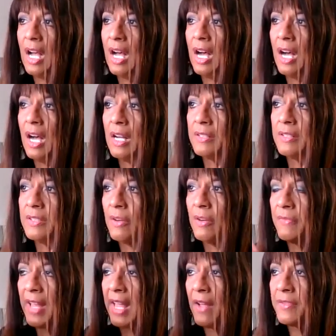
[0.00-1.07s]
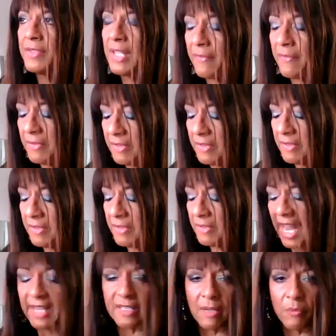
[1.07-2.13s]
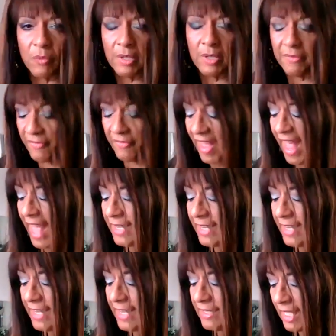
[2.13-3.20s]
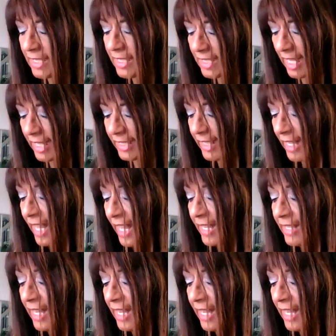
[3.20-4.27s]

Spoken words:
Your valves have stacked up with fat and things like that.